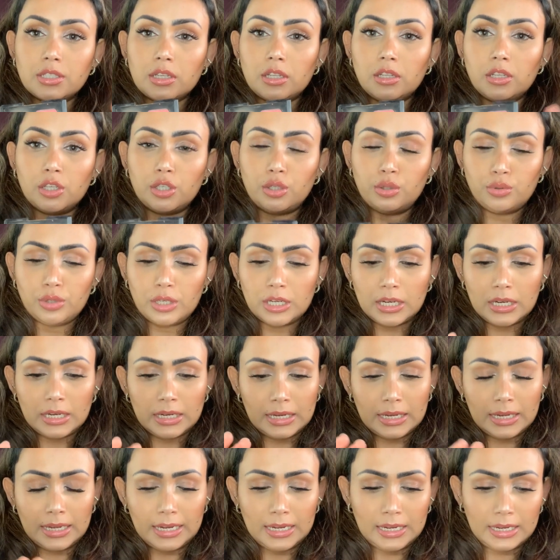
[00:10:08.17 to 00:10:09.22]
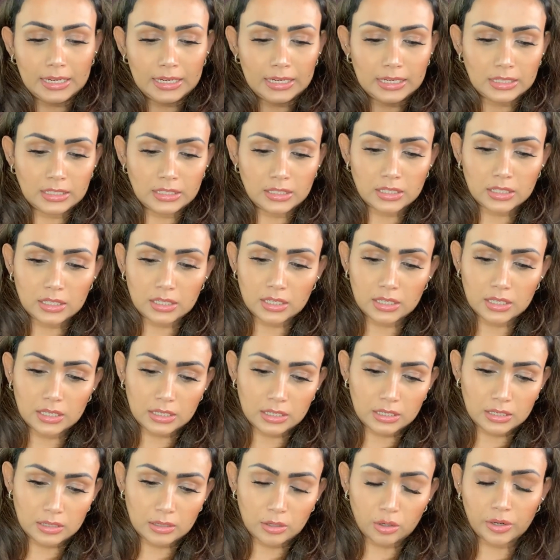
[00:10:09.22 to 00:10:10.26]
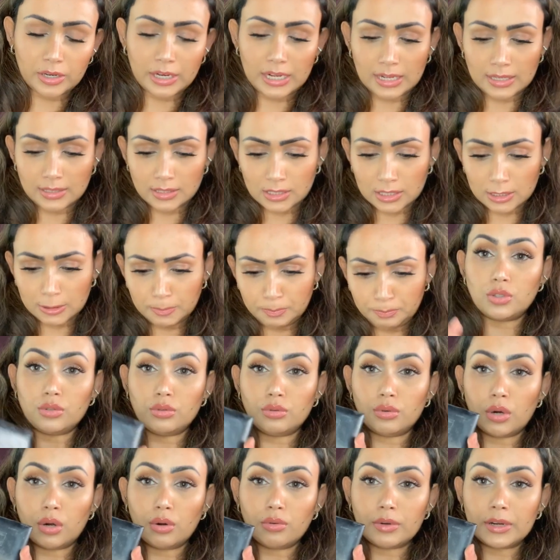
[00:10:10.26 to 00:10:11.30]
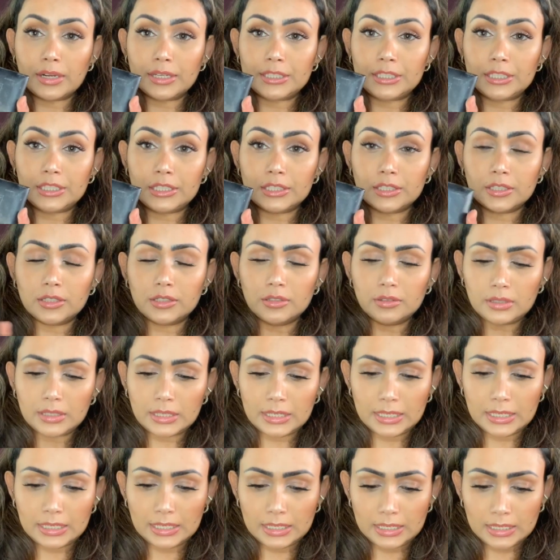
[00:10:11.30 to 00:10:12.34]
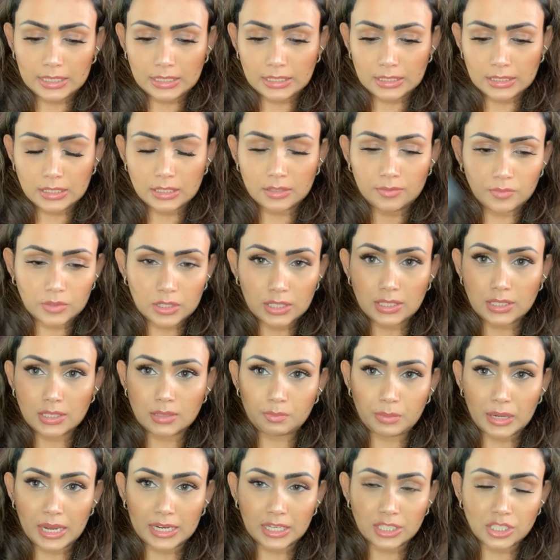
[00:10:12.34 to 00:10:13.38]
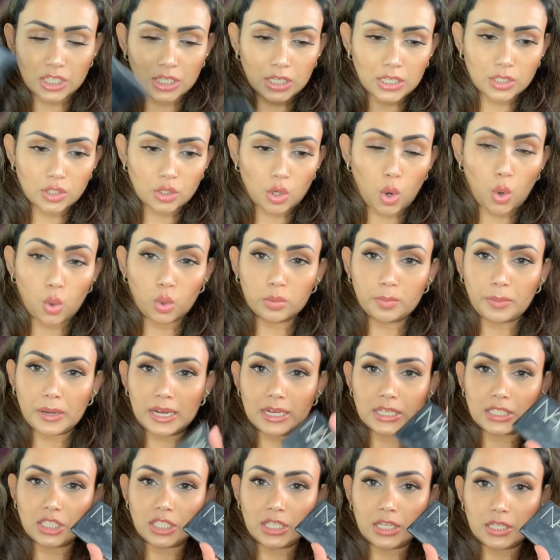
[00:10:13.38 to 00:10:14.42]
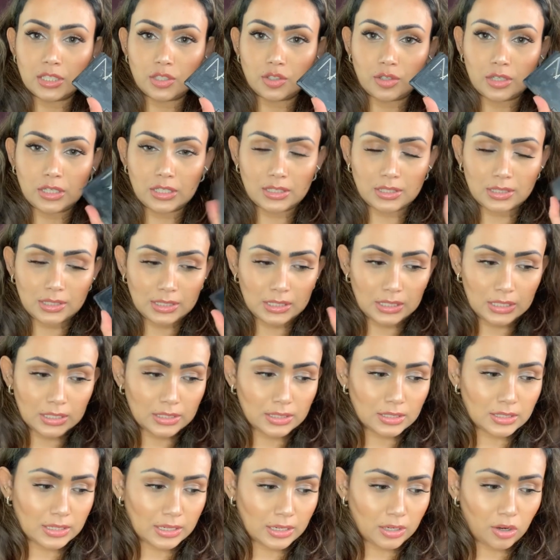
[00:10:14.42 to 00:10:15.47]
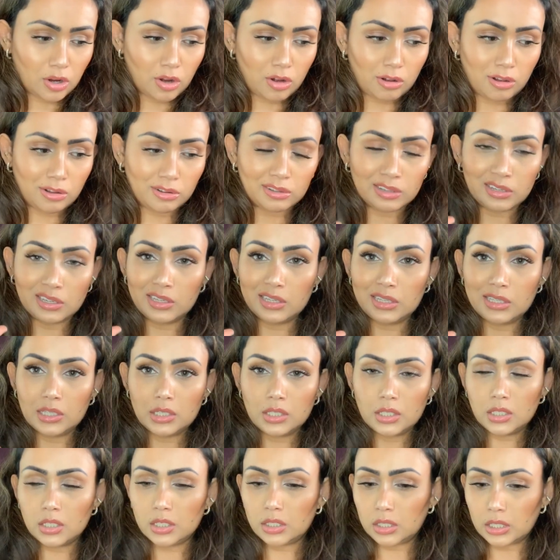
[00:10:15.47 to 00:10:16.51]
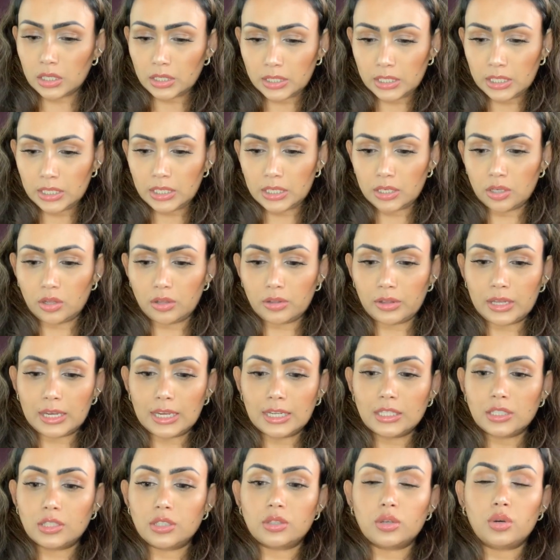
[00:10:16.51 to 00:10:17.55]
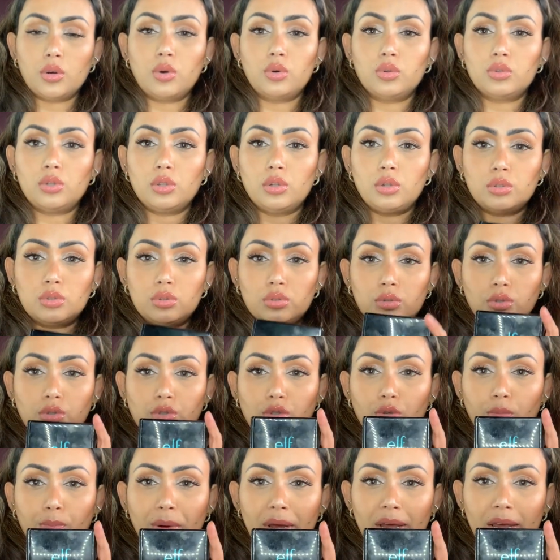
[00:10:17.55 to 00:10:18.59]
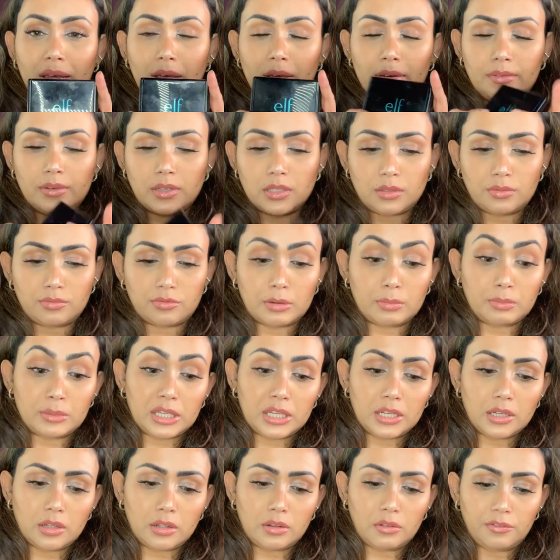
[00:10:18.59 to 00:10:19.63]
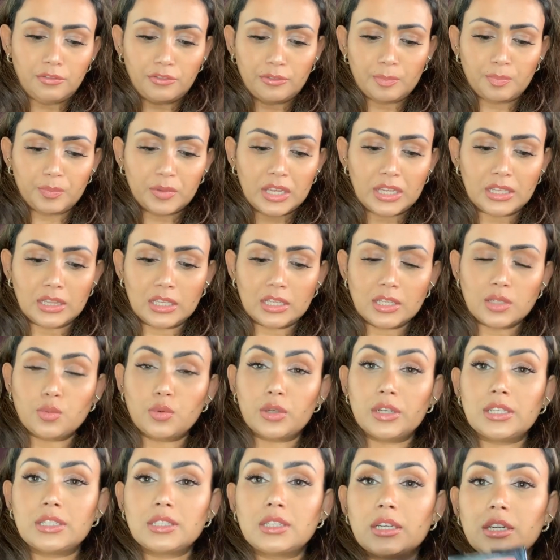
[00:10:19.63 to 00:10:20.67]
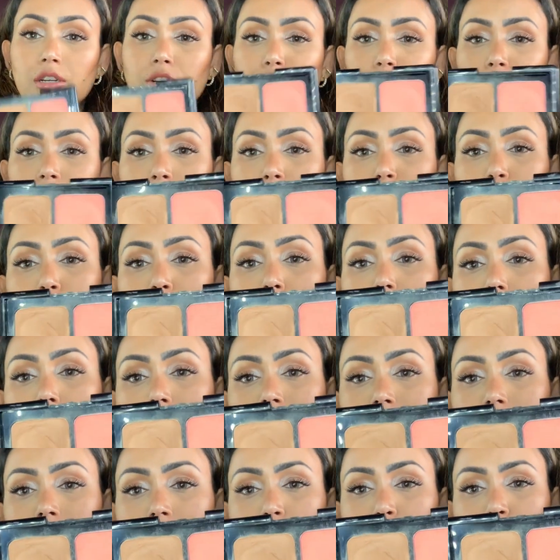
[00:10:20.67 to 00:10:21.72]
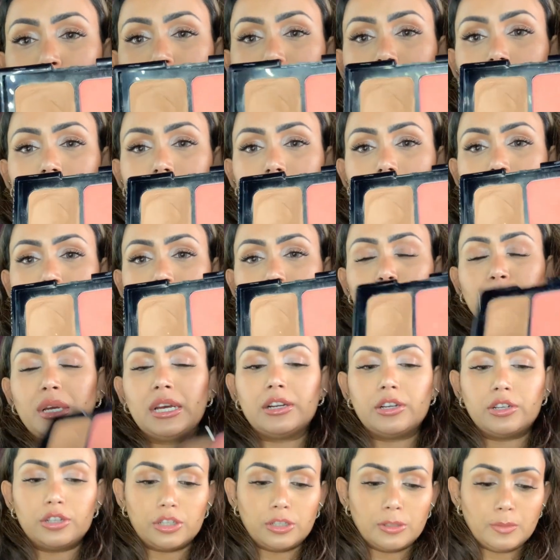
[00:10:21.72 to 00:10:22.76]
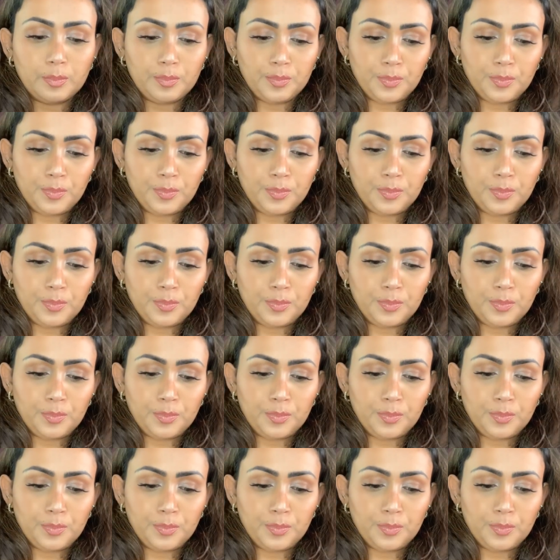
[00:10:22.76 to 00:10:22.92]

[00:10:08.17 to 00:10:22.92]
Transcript: Laguna and Orgasm duo right here. And this packaging is old packaging. As you can see, it's like all gunky and all that. So the dupe I have is from ILF, and this one is the cream product, which is even better.